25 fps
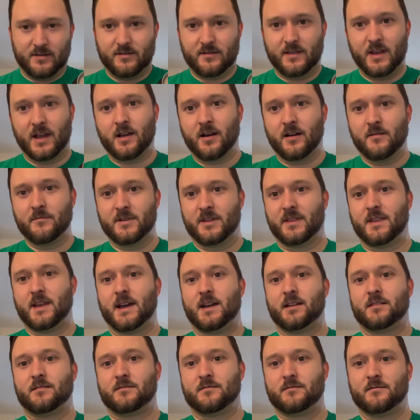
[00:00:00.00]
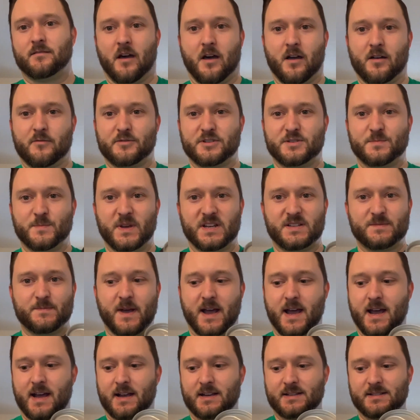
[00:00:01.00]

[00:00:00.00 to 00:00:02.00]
they come in that Irish mix pack.